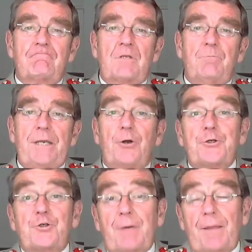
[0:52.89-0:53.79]
Being
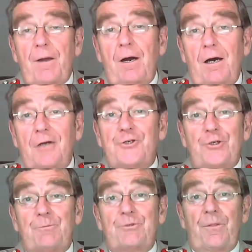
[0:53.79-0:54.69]
honest about the
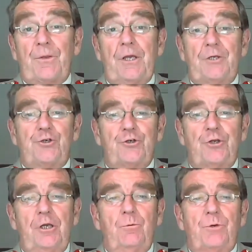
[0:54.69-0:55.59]
hardships that the nation
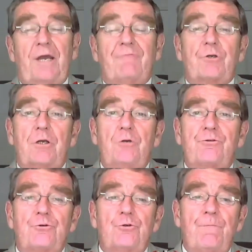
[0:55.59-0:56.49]
would have to go
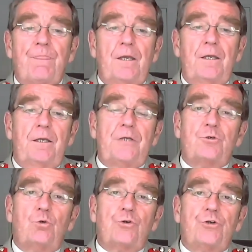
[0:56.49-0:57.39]
through, he
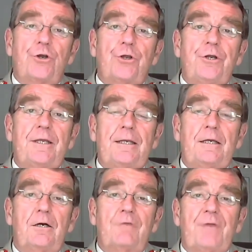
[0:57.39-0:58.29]
talked not only
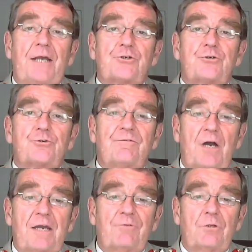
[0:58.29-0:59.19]
of national
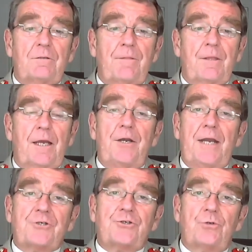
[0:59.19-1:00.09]
survival and
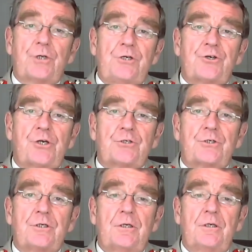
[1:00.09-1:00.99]
national
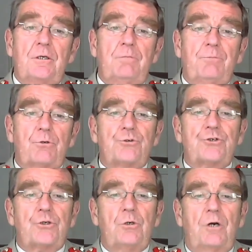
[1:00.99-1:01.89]
interest, but
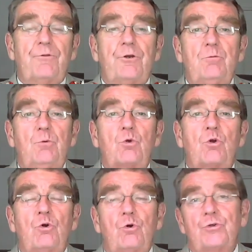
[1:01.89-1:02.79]
also of the noble
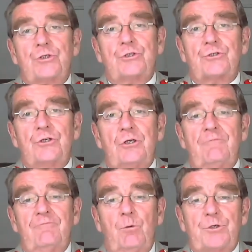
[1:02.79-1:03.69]
causes for which